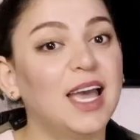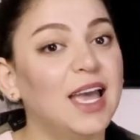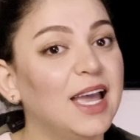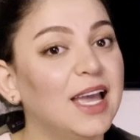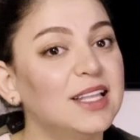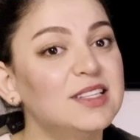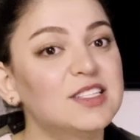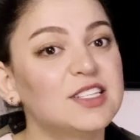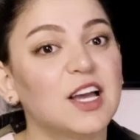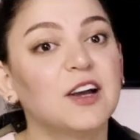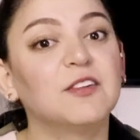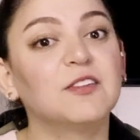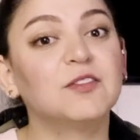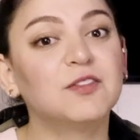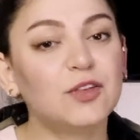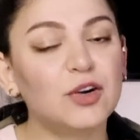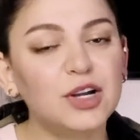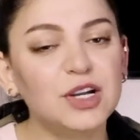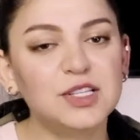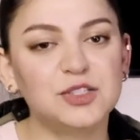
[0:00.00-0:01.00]
and
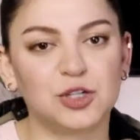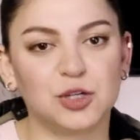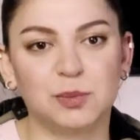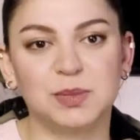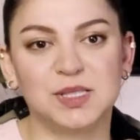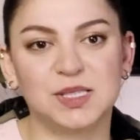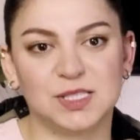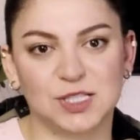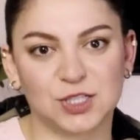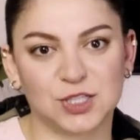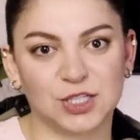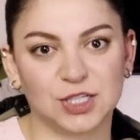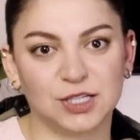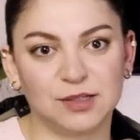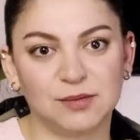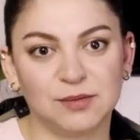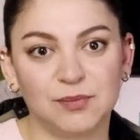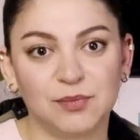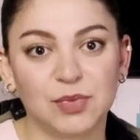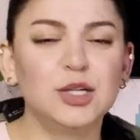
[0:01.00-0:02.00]
avoid
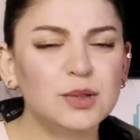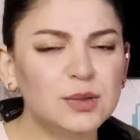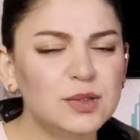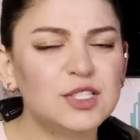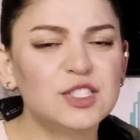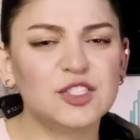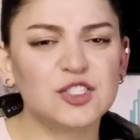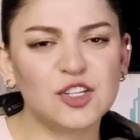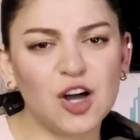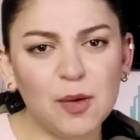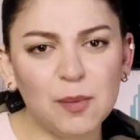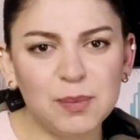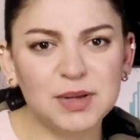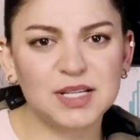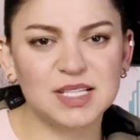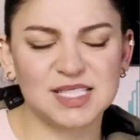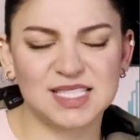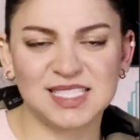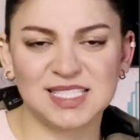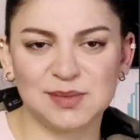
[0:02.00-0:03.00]
repetition. Use
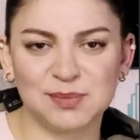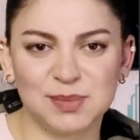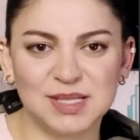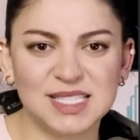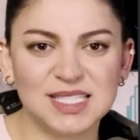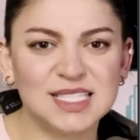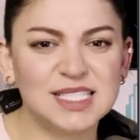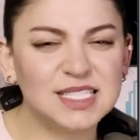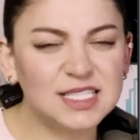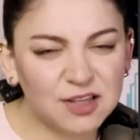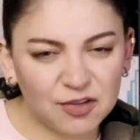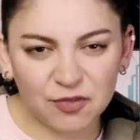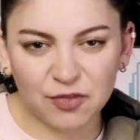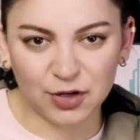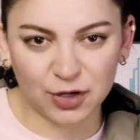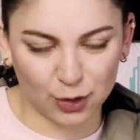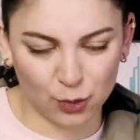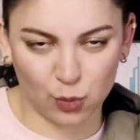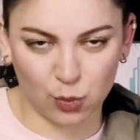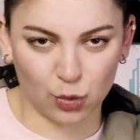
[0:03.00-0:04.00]

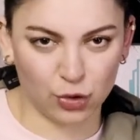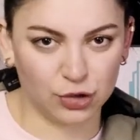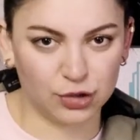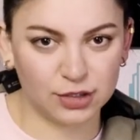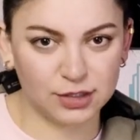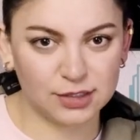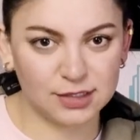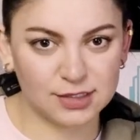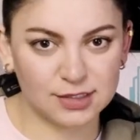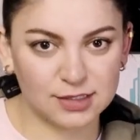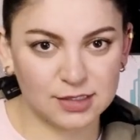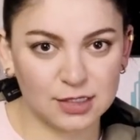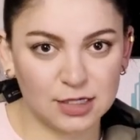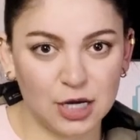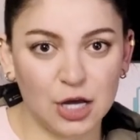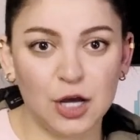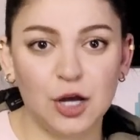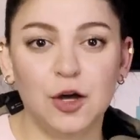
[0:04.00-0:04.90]
topic-specific words.